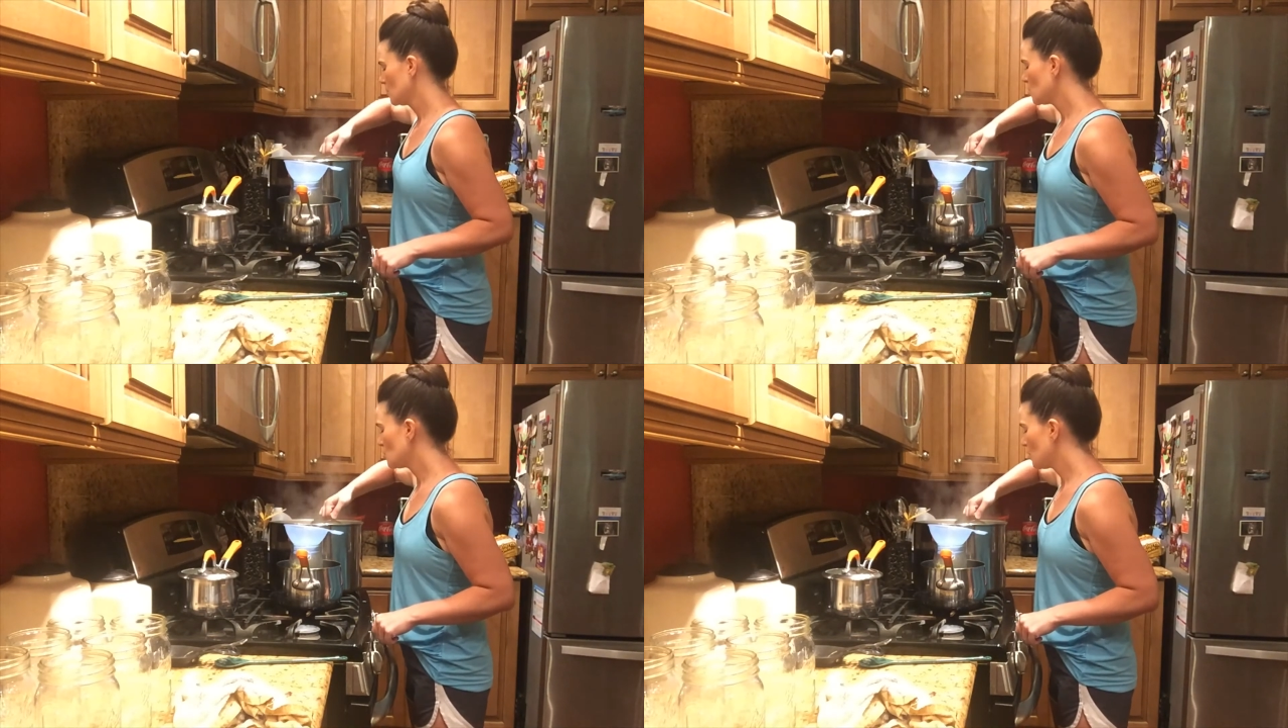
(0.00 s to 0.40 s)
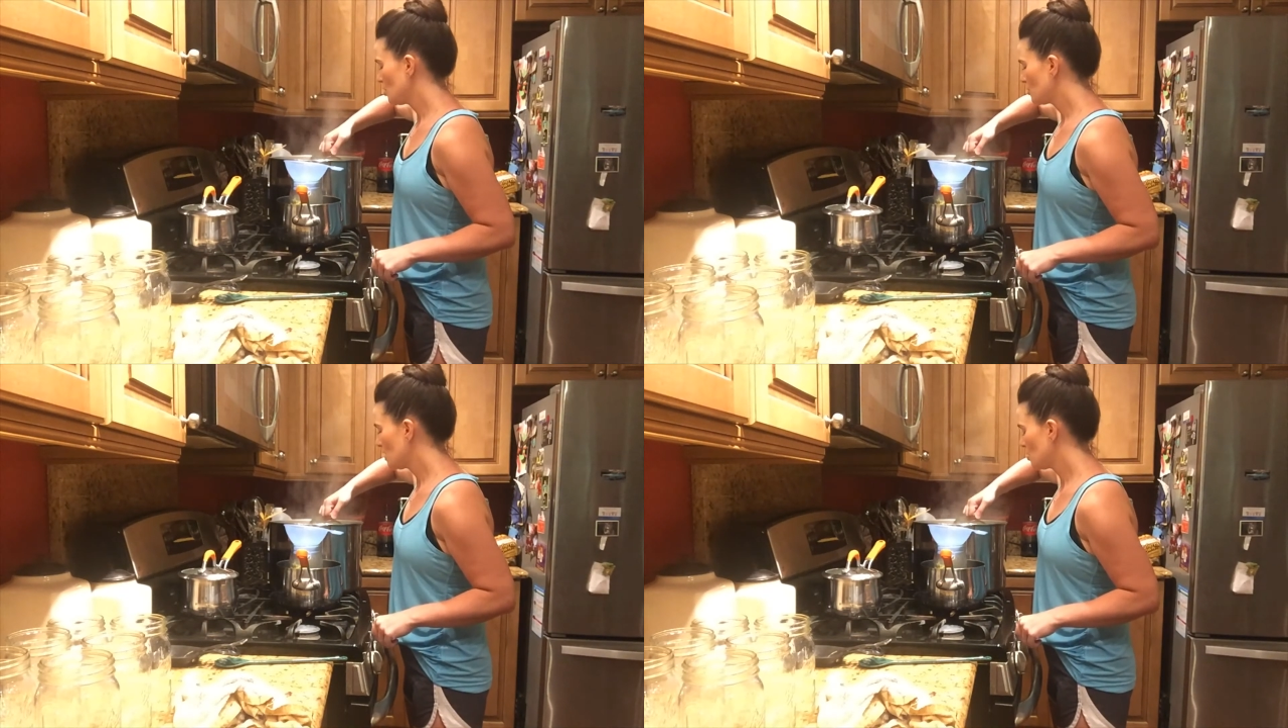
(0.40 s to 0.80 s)
So when
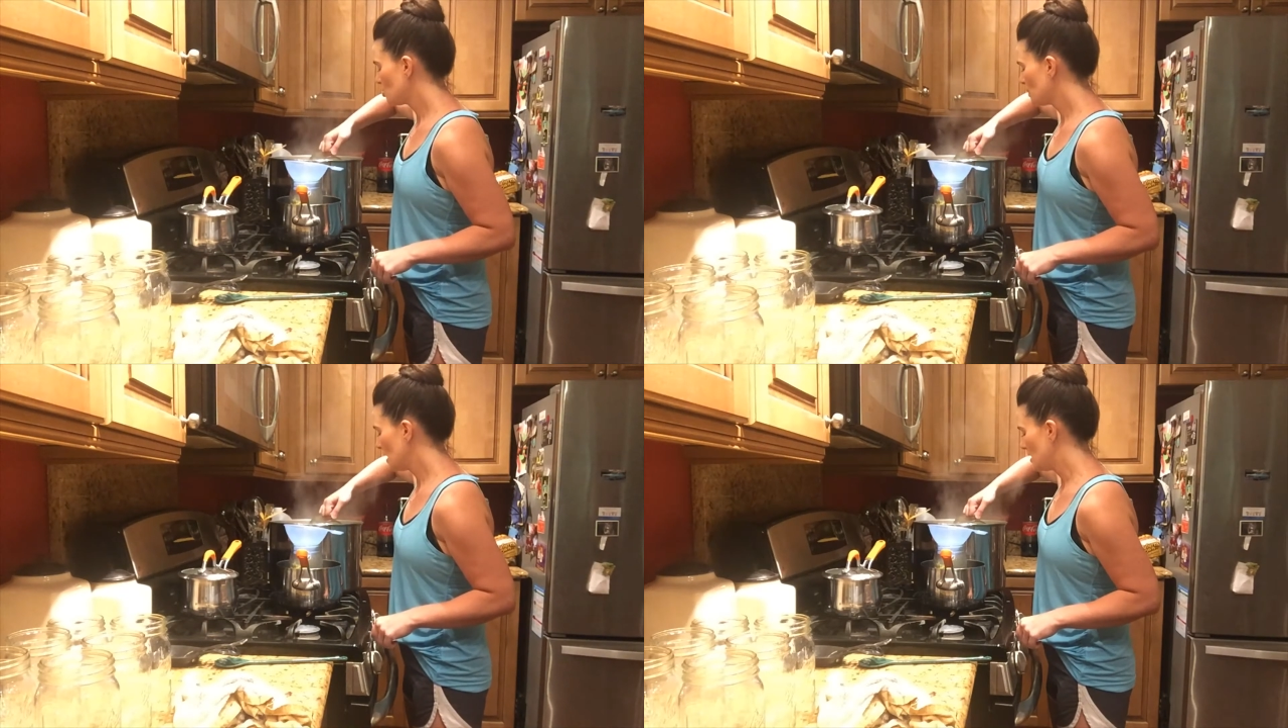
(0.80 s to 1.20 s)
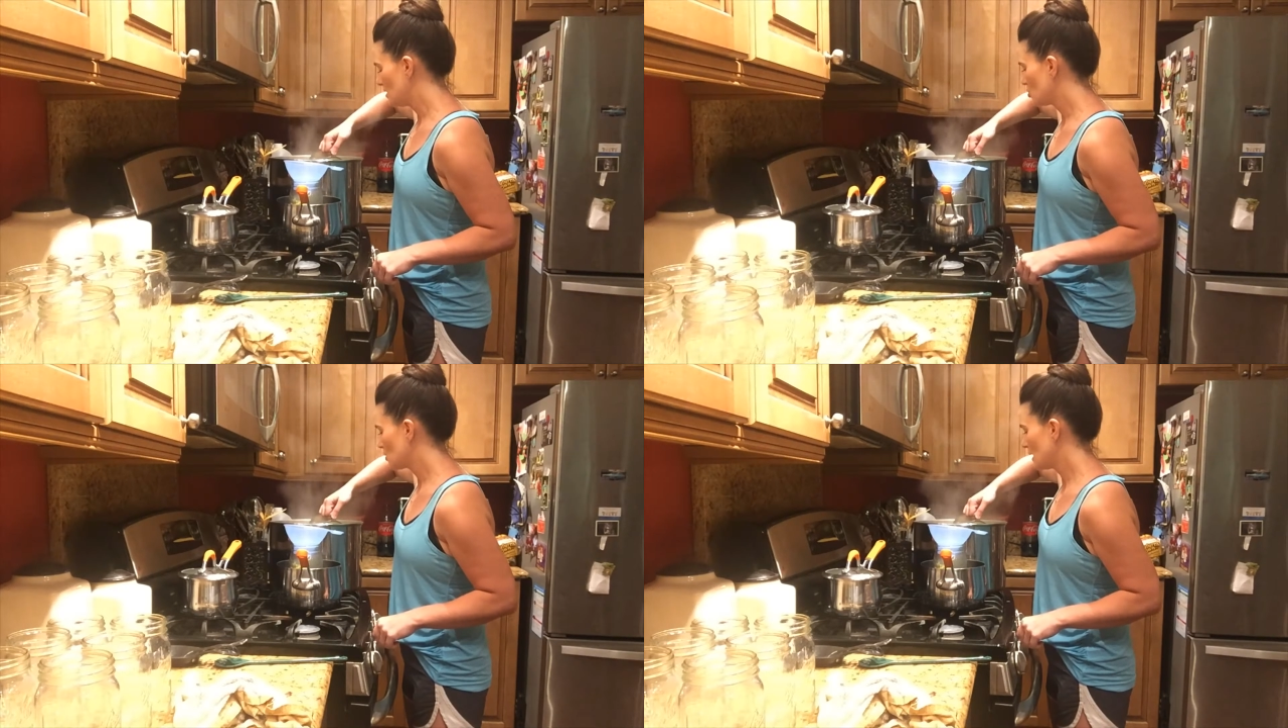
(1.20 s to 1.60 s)
you're getting your
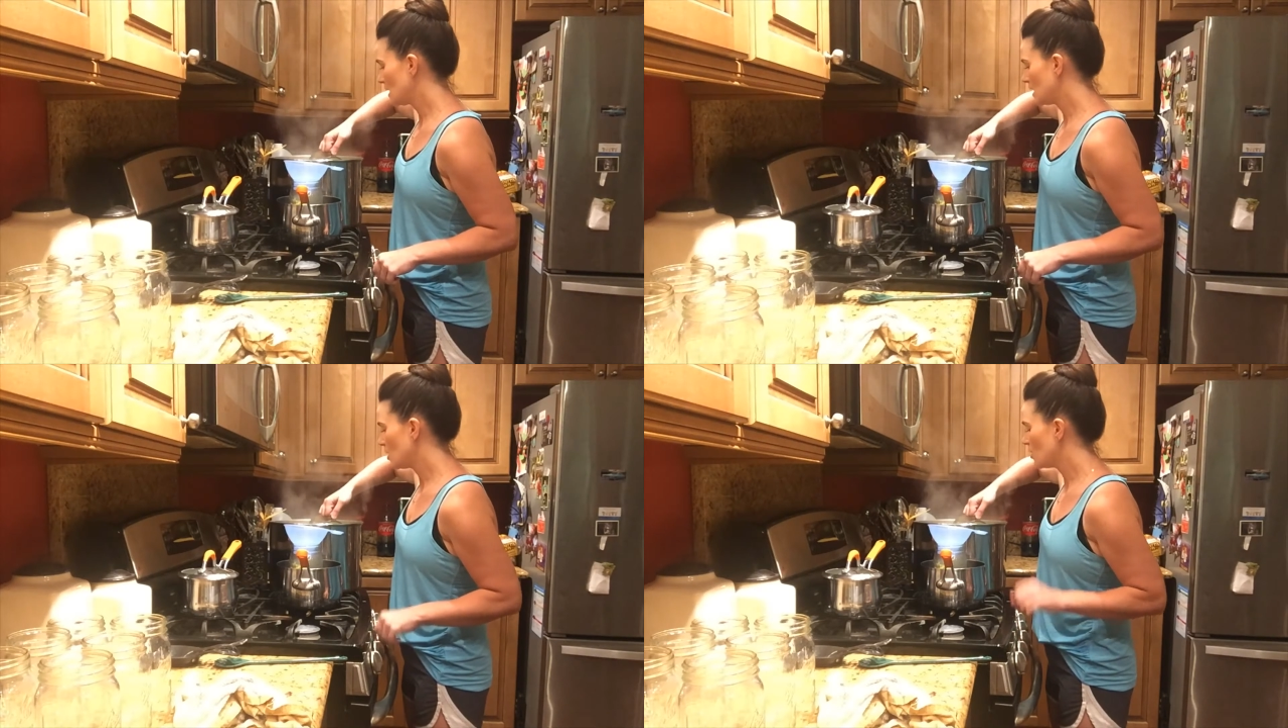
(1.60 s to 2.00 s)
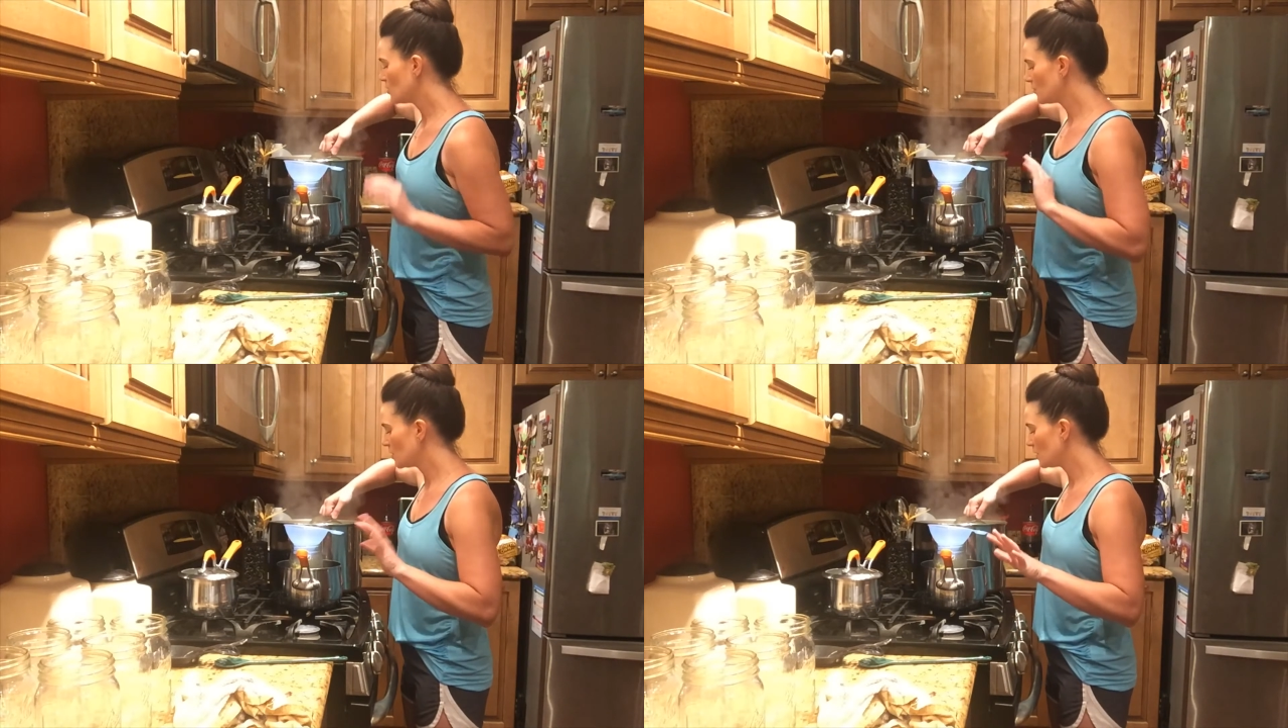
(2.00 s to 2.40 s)
beans, try to get all
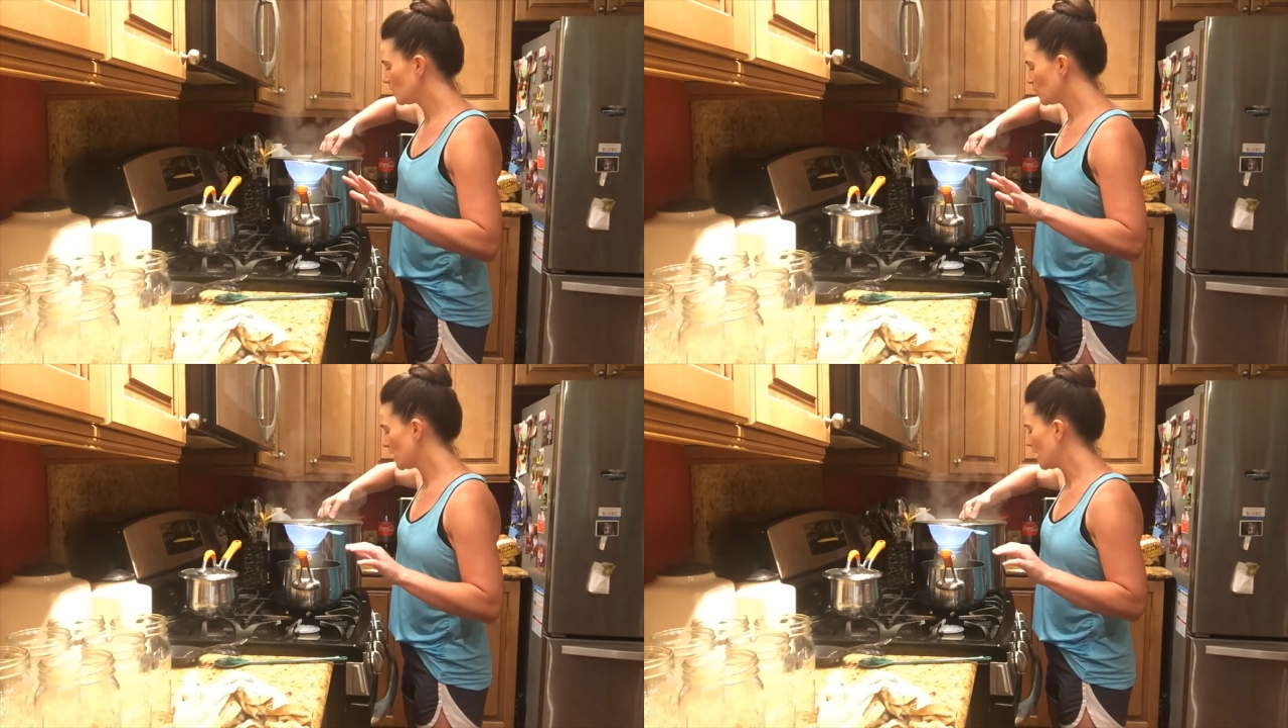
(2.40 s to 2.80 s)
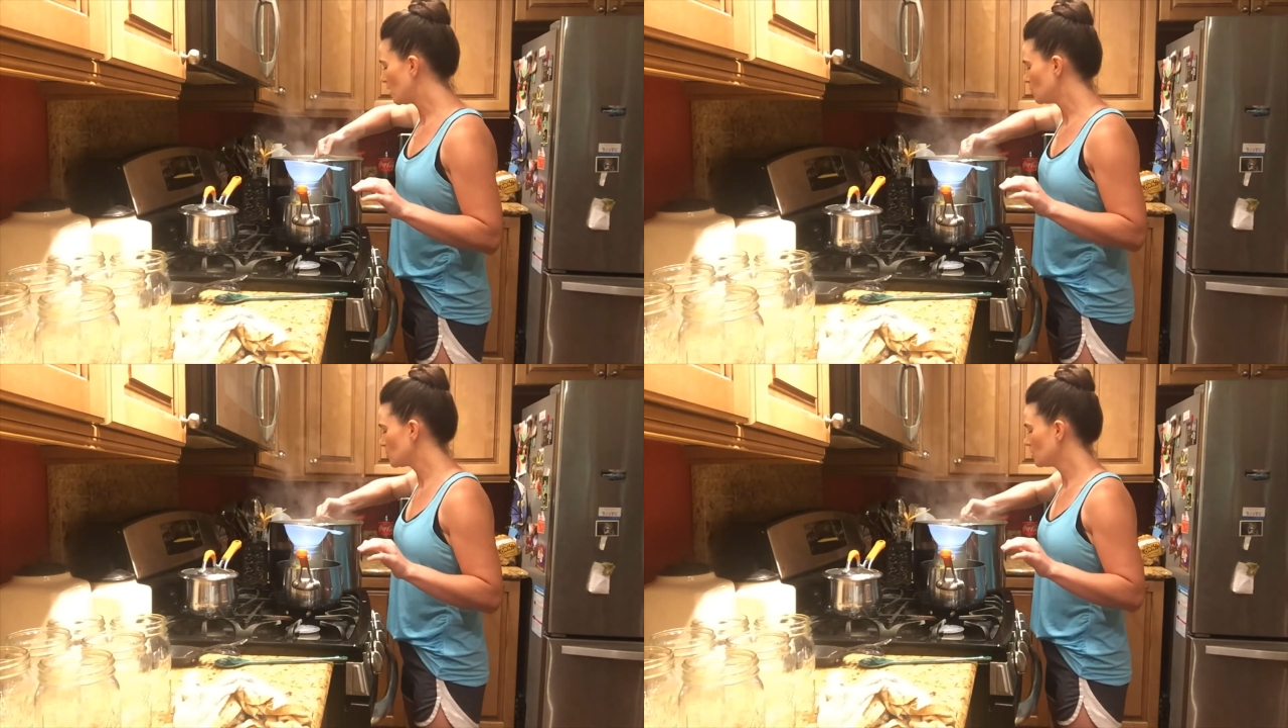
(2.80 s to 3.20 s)
of the liquid
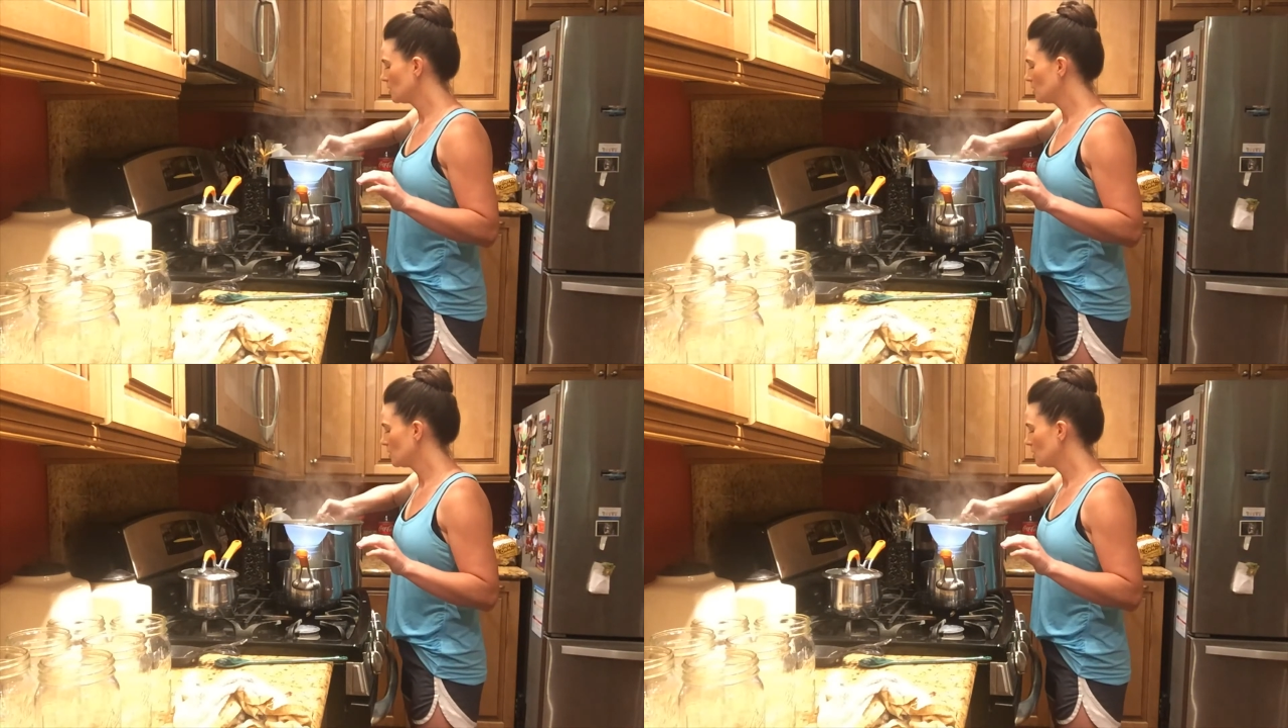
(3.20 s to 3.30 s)
out